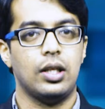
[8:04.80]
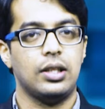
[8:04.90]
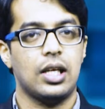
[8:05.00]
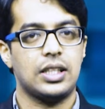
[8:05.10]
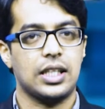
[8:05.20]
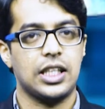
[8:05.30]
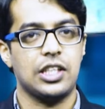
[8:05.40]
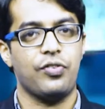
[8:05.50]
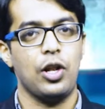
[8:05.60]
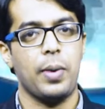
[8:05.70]
The
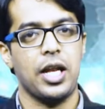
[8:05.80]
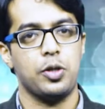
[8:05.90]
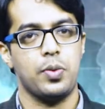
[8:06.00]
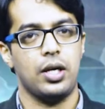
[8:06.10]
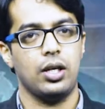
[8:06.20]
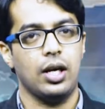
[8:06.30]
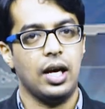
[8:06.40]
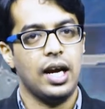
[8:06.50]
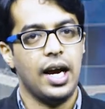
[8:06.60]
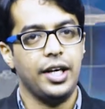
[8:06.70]
successful management
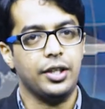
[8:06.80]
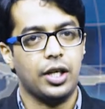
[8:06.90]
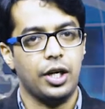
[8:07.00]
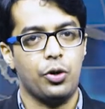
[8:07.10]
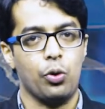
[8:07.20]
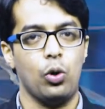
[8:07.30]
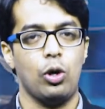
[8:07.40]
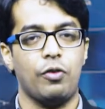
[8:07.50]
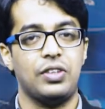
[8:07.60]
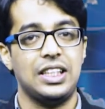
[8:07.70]
and control
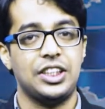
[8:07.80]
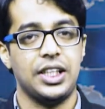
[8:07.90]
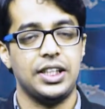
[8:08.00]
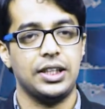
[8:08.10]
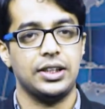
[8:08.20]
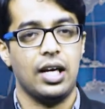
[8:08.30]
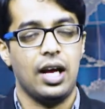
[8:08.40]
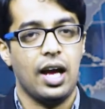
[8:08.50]
of these changes